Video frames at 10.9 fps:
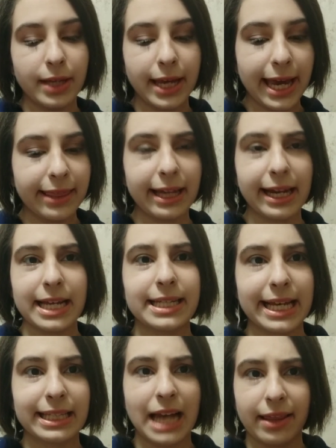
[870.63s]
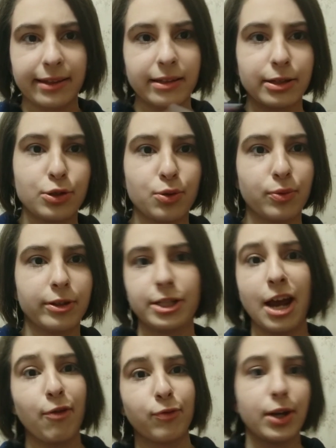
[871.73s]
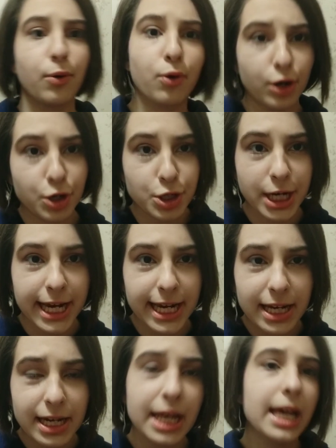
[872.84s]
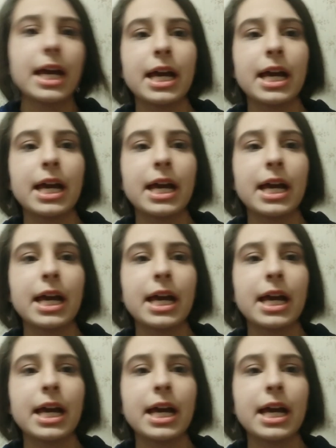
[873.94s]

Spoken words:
And that has nothing to do with Jeffree or Shane.